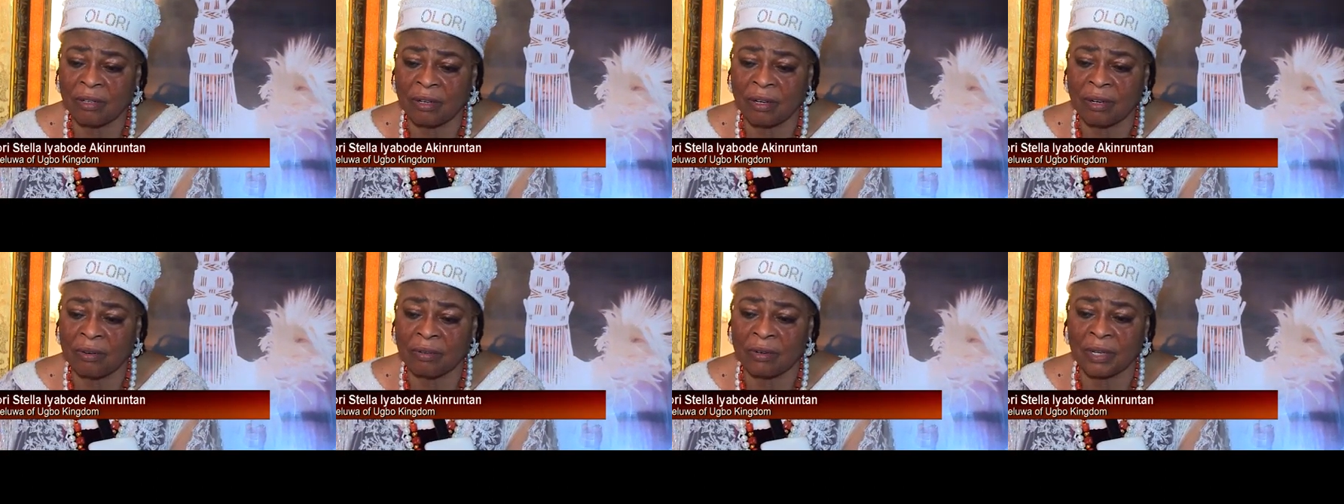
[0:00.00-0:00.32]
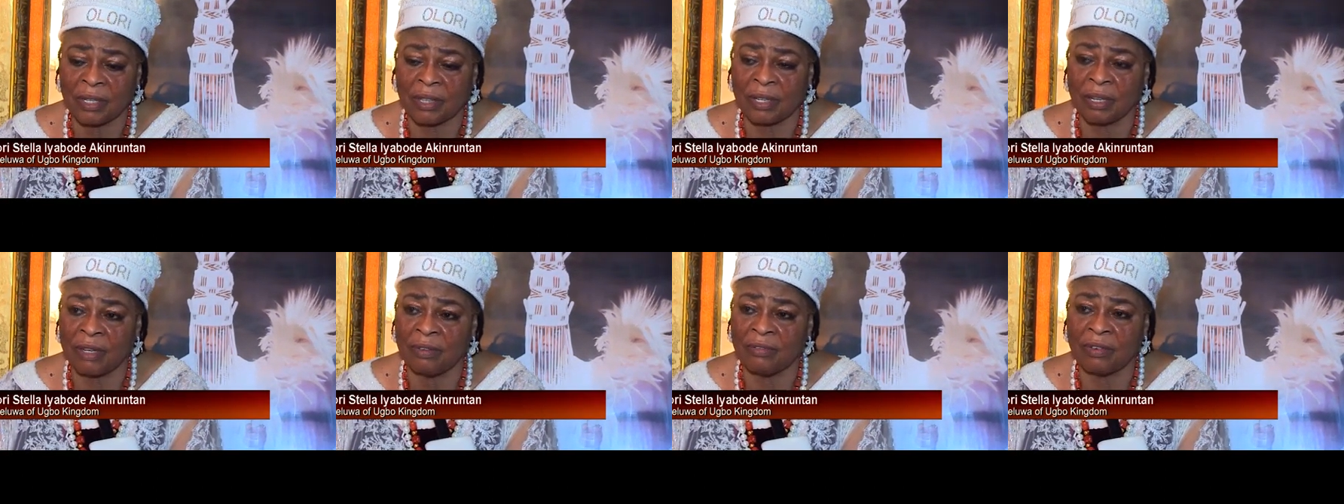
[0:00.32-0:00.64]
or
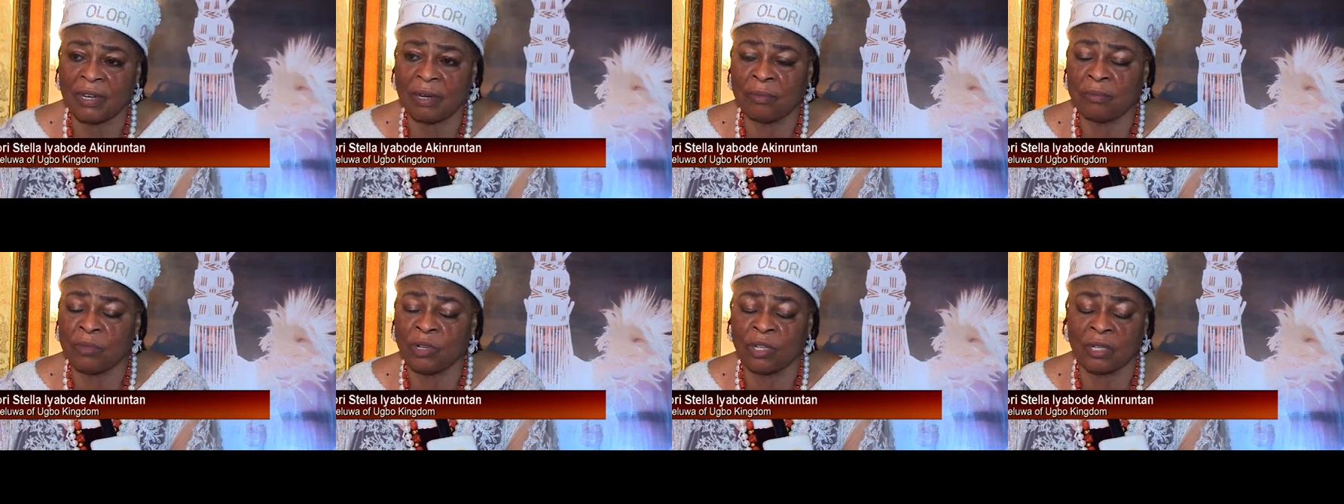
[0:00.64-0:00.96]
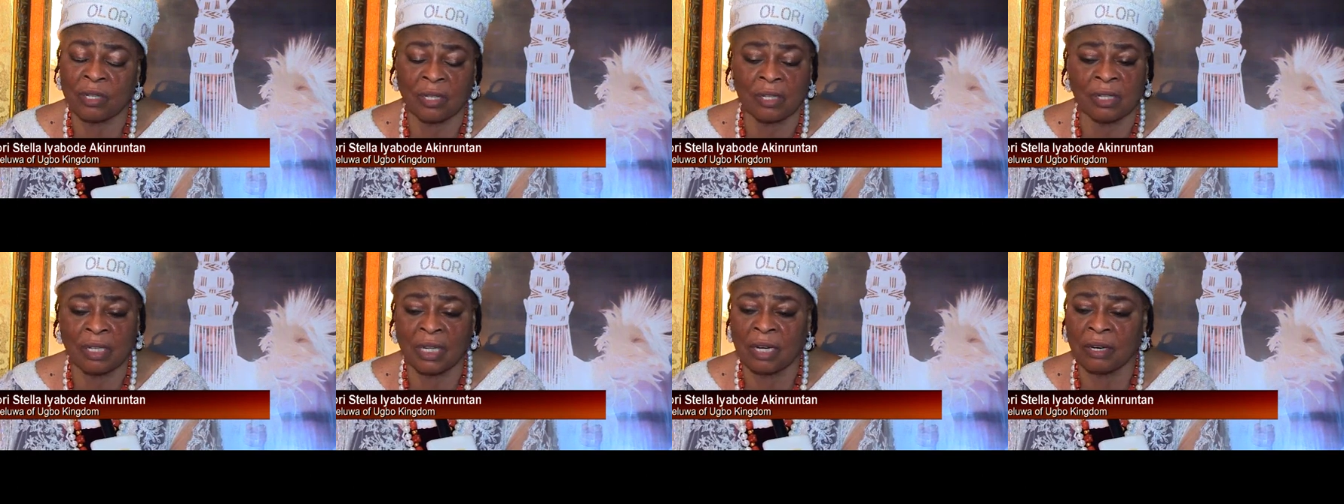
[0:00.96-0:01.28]
whatever,
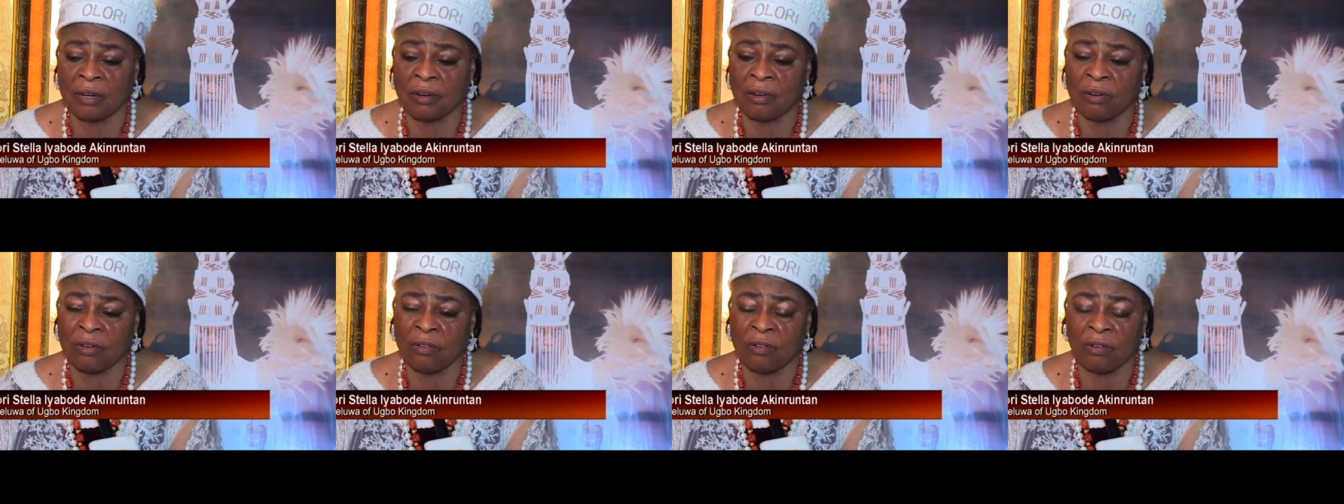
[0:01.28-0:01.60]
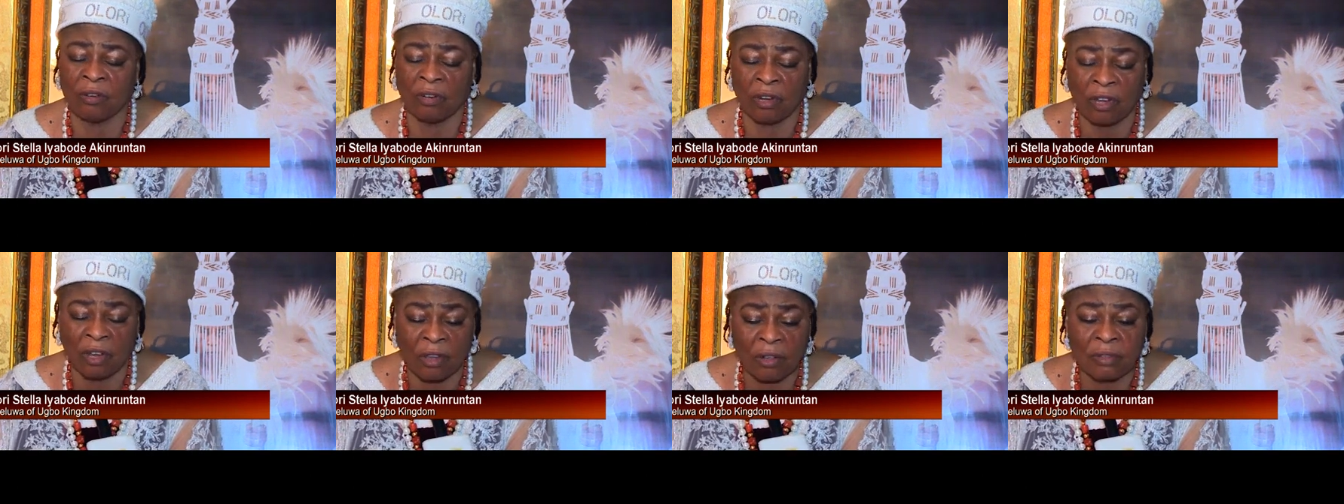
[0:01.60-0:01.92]
but the
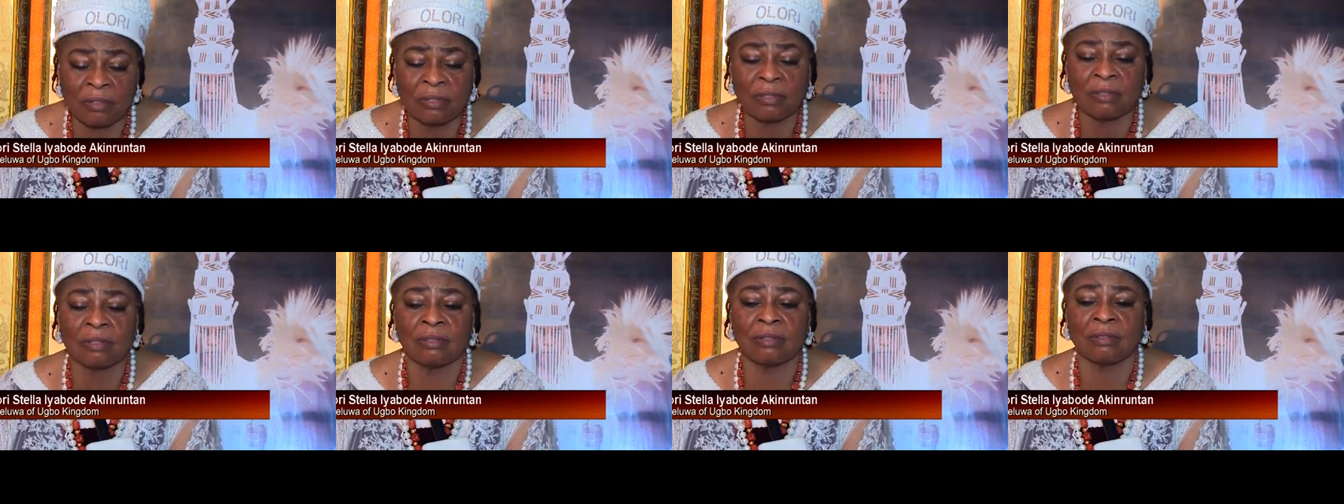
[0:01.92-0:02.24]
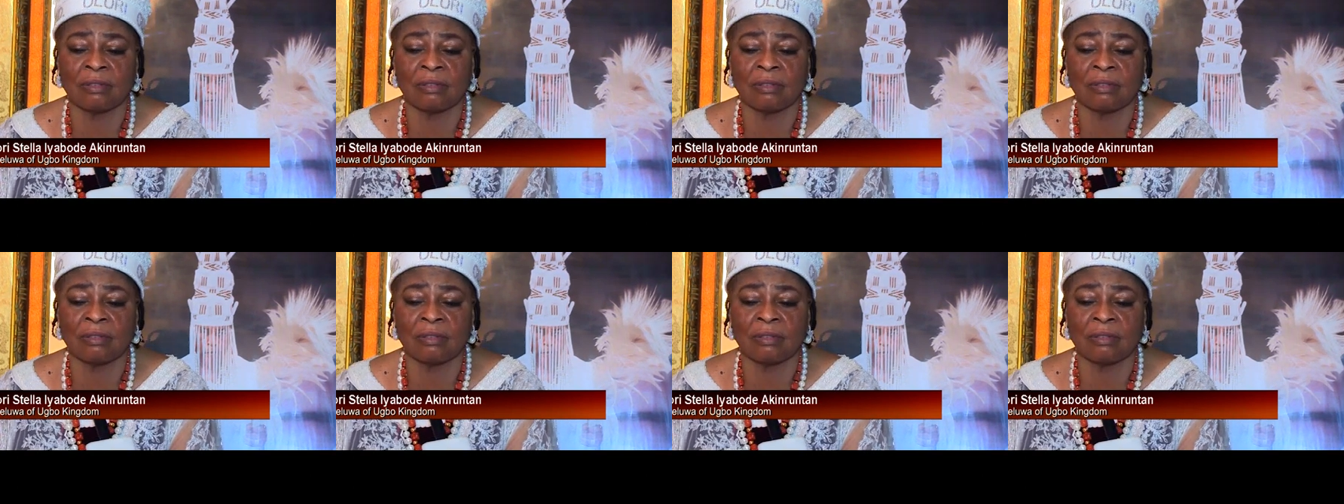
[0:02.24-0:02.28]
Lord's